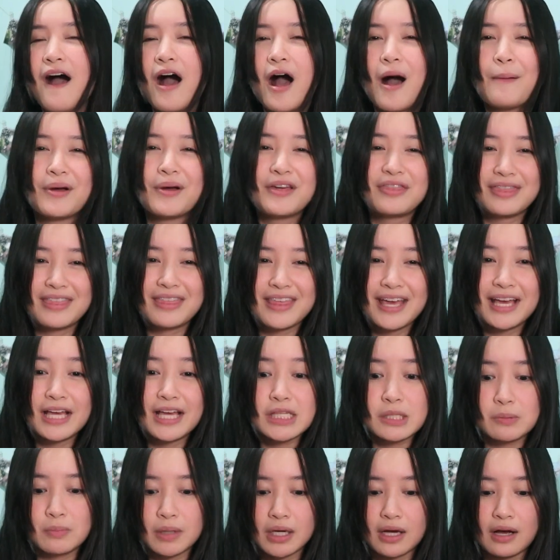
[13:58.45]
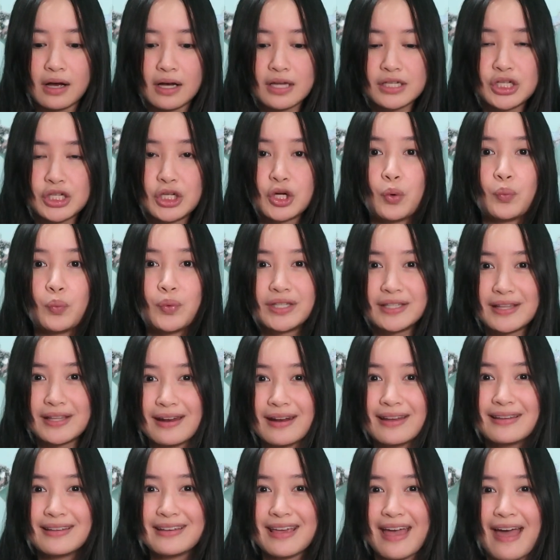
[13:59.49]
I think it's because, you know, we
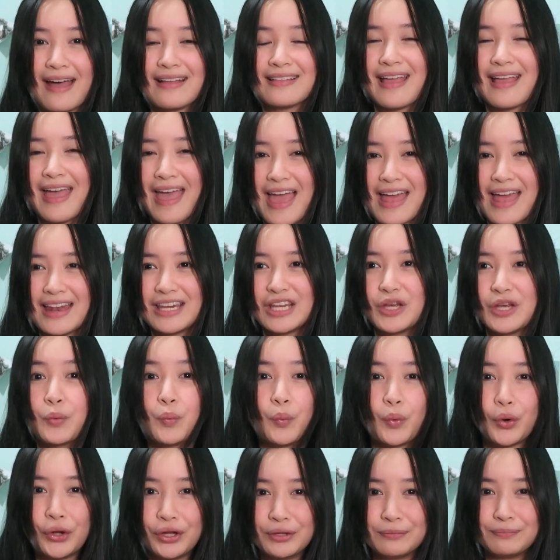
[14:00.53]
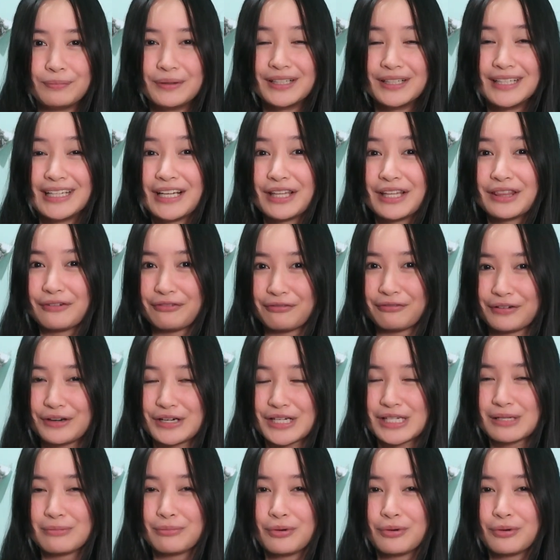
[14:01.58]
didn't get any world building in the first